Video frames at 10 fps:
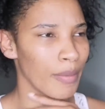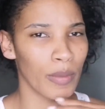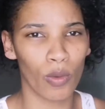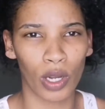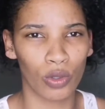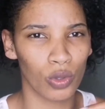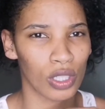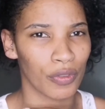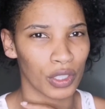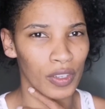and maybe 1 or 2
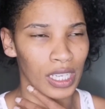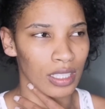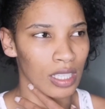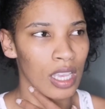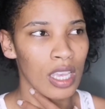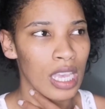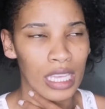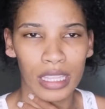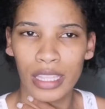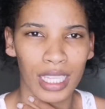surface fillings
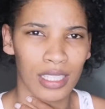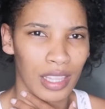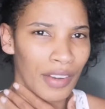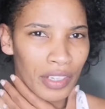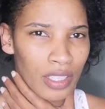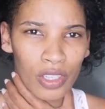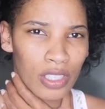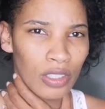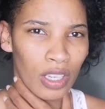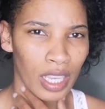that South Africans are
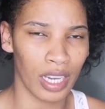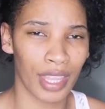still not getting.